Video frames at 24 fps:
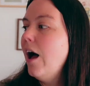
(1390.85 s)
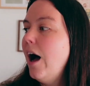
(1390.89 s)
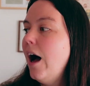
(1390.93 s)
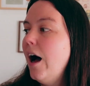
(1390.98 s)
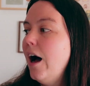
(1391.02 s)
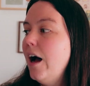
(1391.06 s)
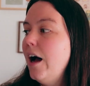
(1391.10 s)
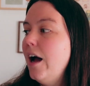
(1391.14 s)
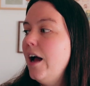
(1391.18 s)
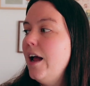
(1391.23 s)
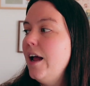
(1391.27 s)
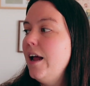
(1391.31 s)

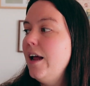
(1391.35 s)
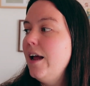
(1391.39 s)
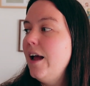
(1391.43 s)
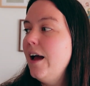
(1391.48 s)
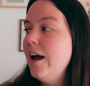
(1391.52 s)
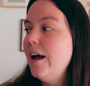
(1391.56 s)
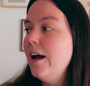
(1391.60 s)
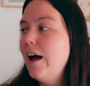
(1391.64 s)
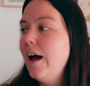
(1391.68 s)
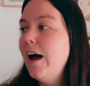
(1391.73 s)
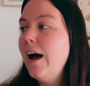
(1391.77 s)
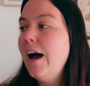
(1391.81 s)
I
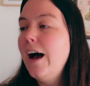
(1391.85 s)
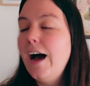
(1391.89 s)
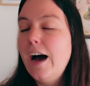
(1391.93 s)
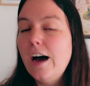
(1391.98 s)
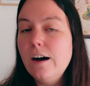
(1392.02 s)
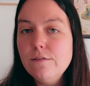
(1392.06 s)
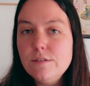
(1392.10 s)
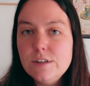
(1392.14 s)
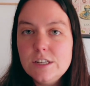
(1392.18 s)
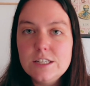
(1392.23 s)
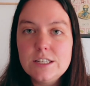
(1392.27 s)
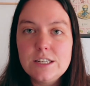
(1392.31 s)

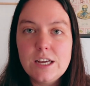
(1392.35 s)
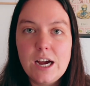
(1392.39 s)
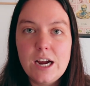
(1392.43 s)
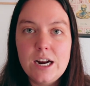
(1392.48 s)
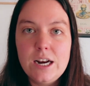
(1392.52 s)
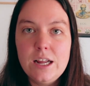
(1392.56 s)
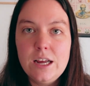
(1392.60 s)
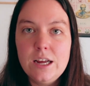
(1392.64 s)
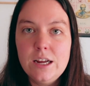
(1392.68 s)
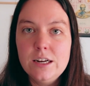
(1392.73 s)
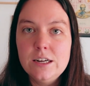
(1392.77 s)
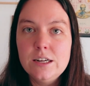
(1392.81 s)
have
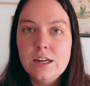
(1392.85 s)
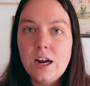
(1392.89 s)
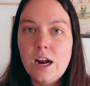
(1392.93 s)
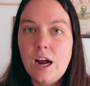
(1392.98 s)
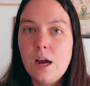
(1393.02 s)
decided